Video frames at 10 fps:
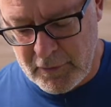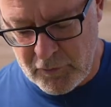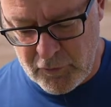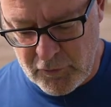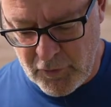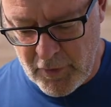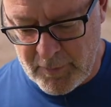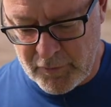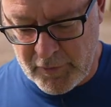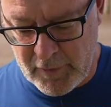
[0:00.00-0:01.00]
two
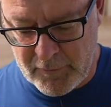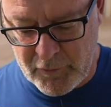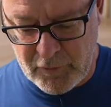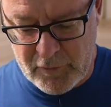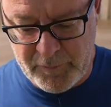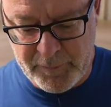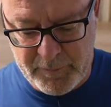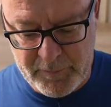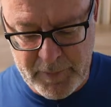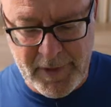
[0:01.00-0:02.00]
terms that have sort of
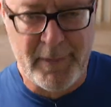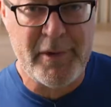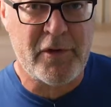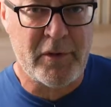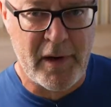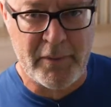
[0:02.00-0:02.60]
come into our